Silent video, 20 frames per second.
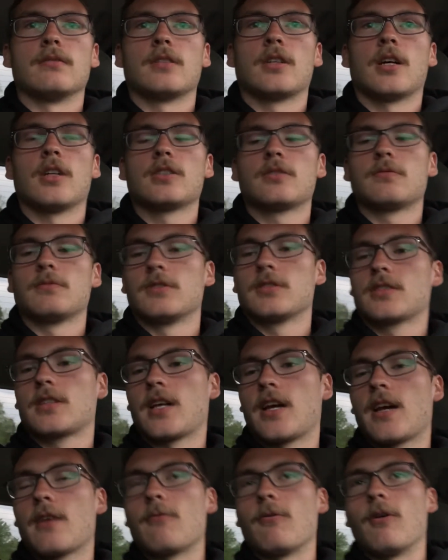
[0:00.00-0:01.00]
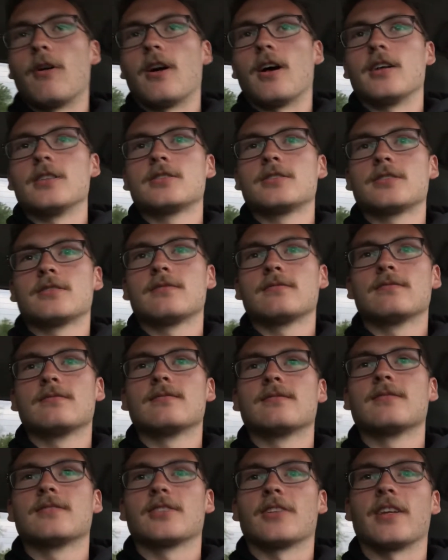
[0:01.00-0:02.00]
customers can watch
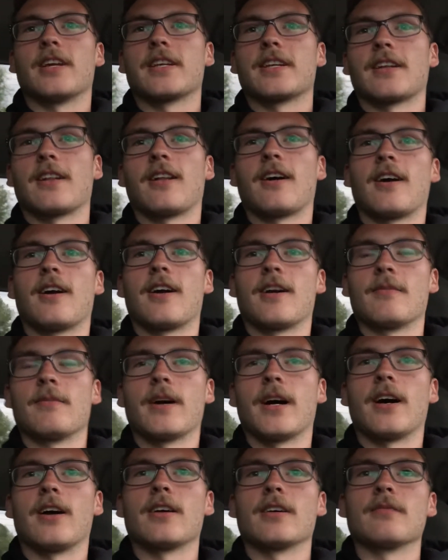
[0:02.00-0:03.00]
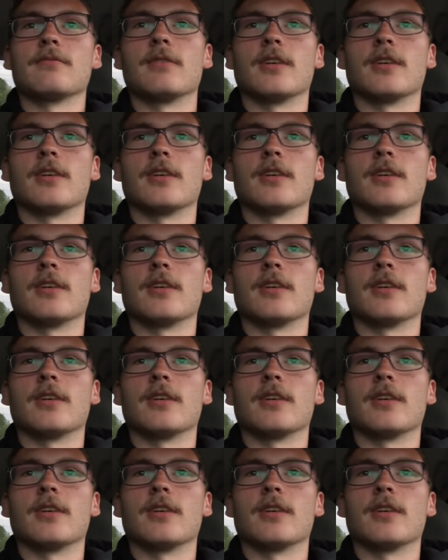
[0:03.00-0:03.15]
so they can learn about it,